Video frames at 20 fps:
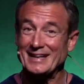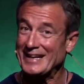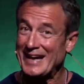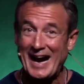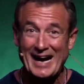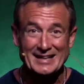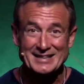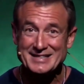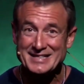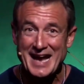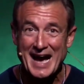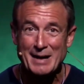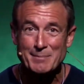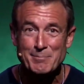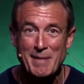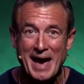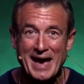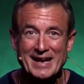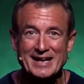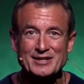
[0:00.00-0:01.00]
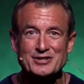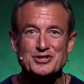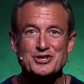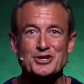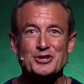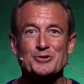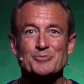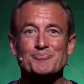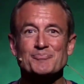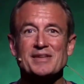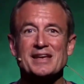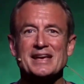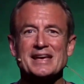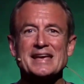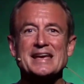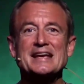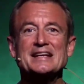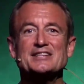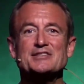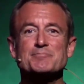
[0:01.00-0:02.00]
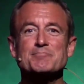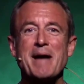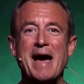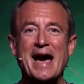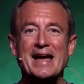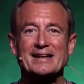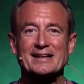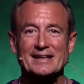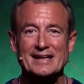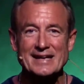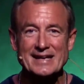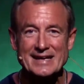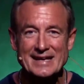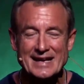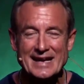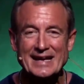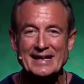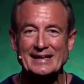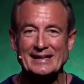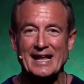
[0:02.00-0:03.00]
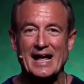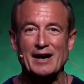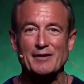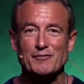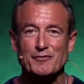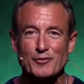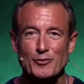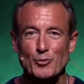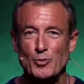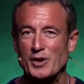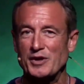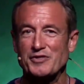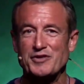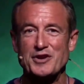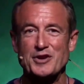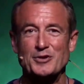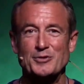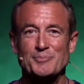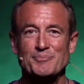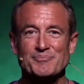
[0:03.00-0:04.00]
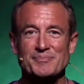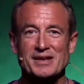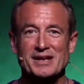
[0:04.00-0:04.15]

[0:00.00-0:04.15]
God's not mad at you. He's madly in love with you.